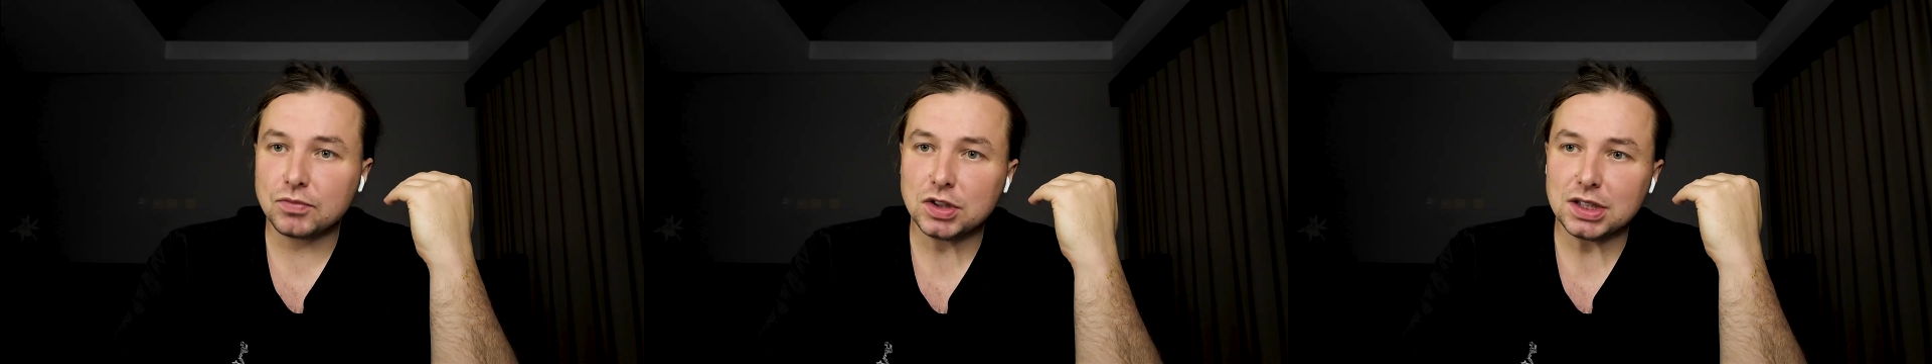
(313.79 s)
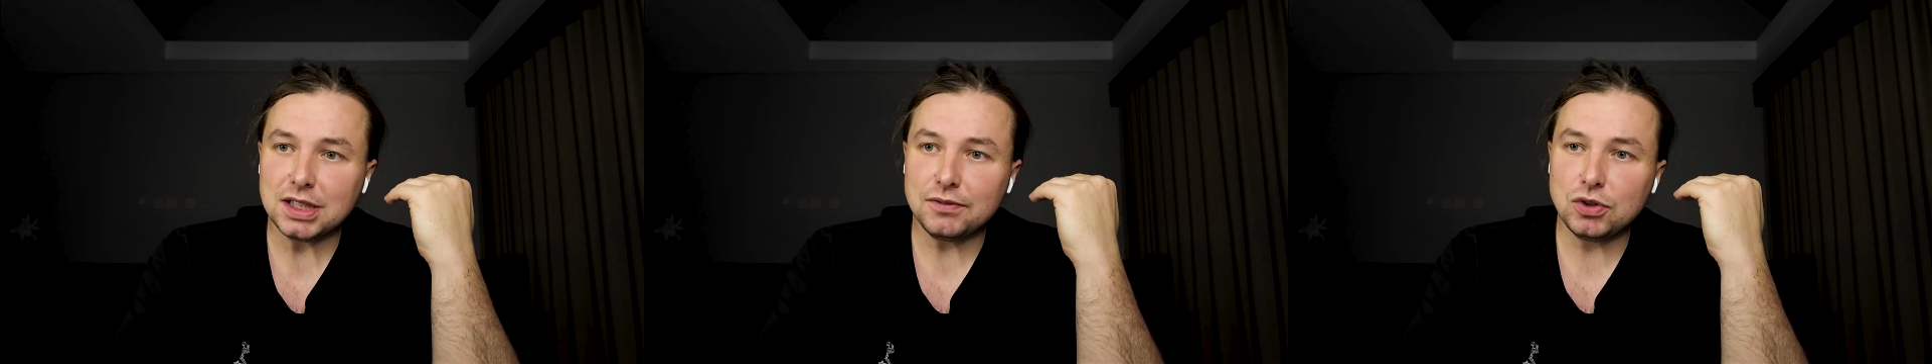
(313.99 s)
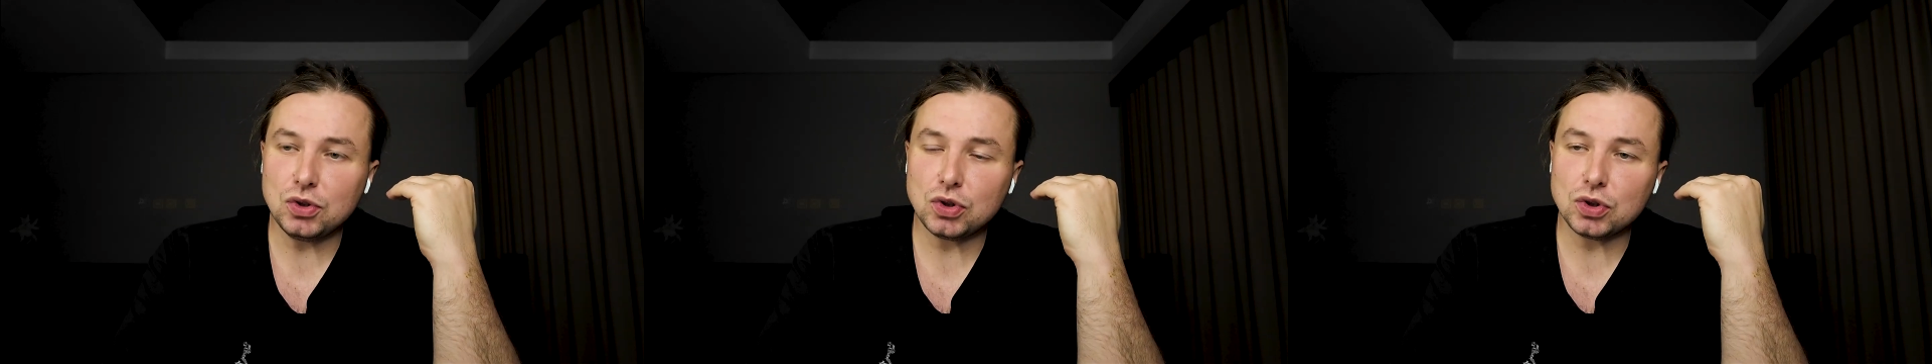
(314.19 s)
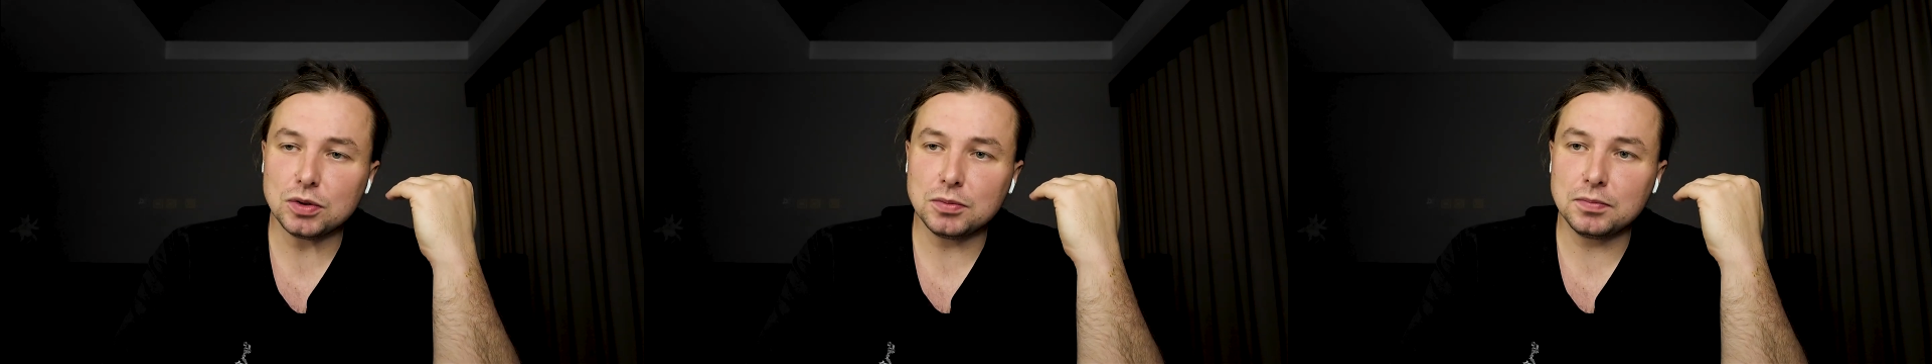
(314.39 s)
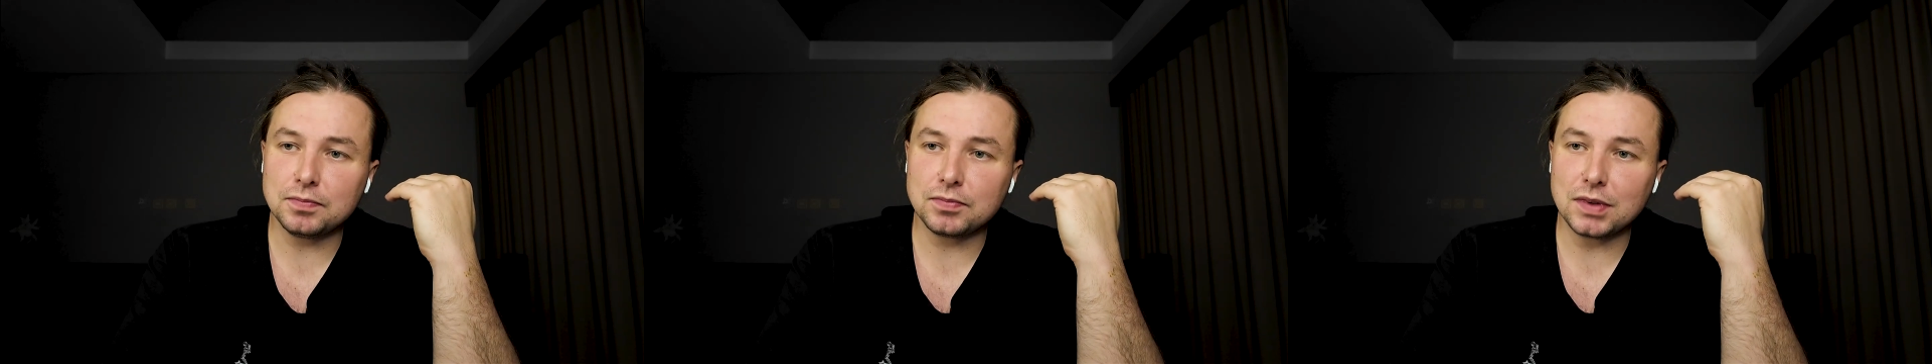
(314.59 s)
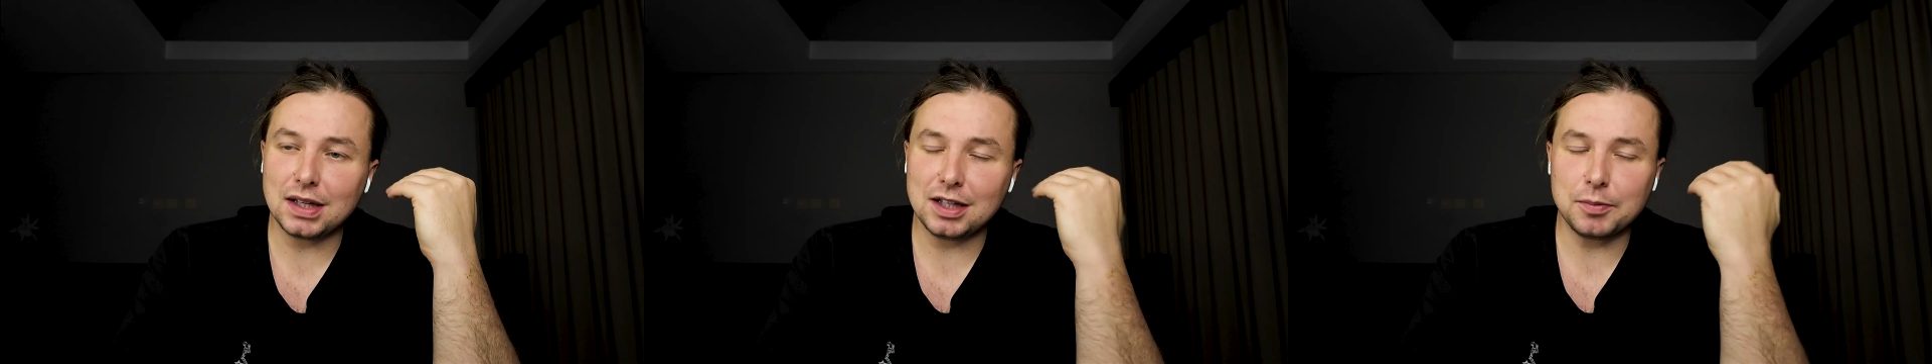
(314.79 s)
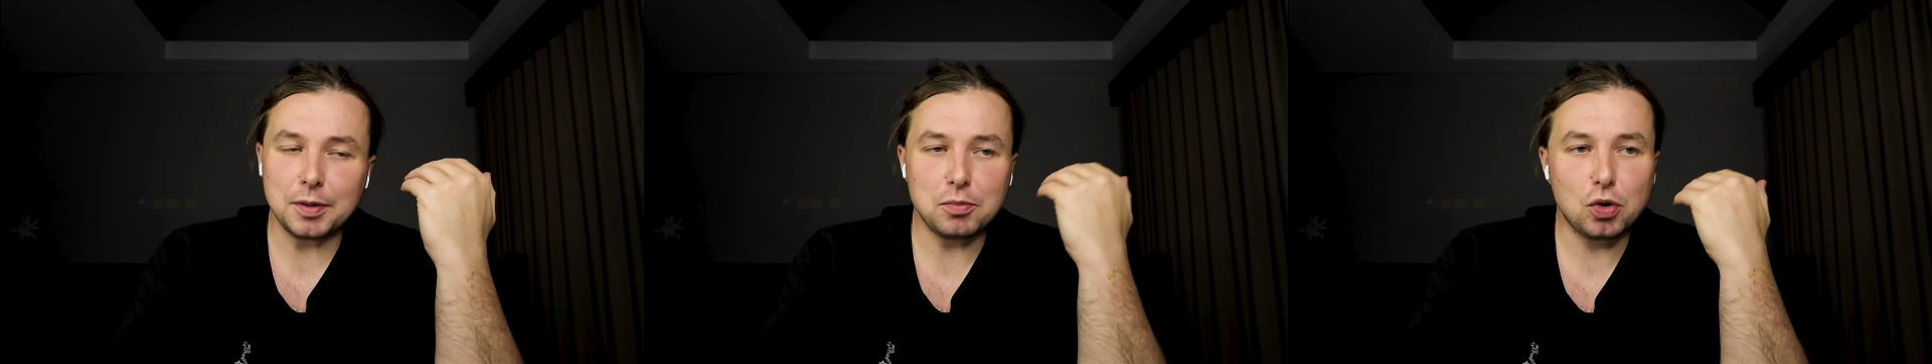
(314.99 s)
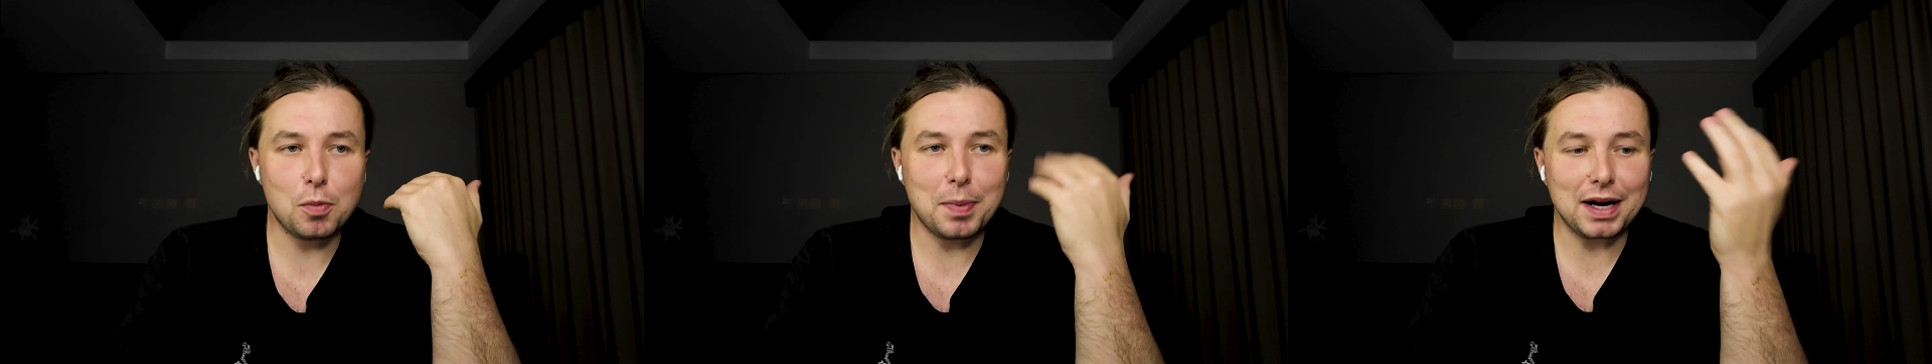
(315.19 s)
To give you a little bit
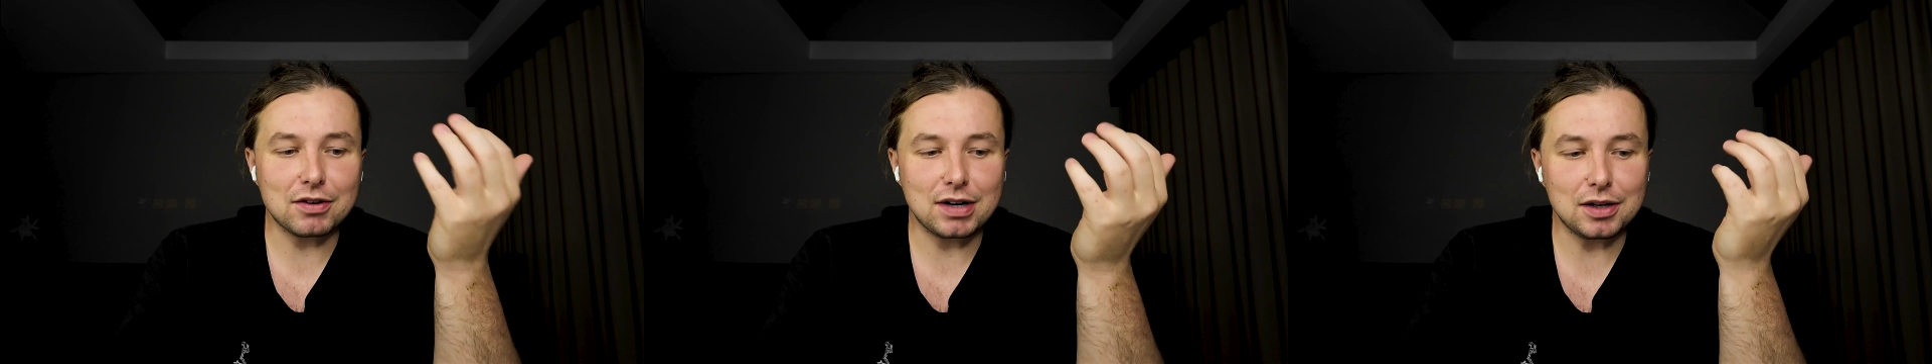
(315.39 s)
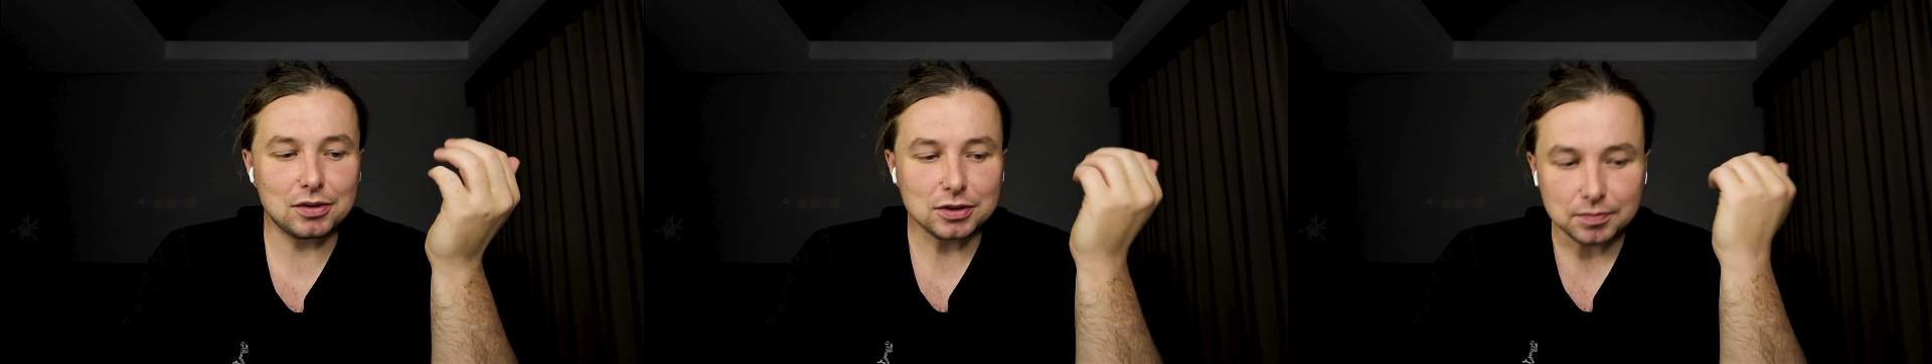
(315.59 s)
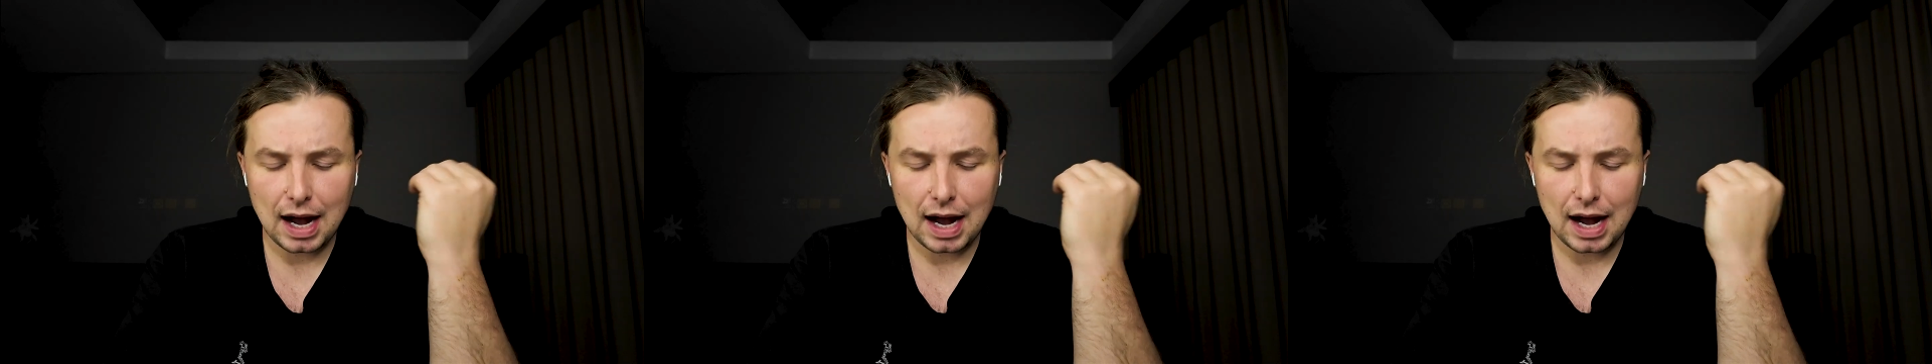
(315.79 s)
more background,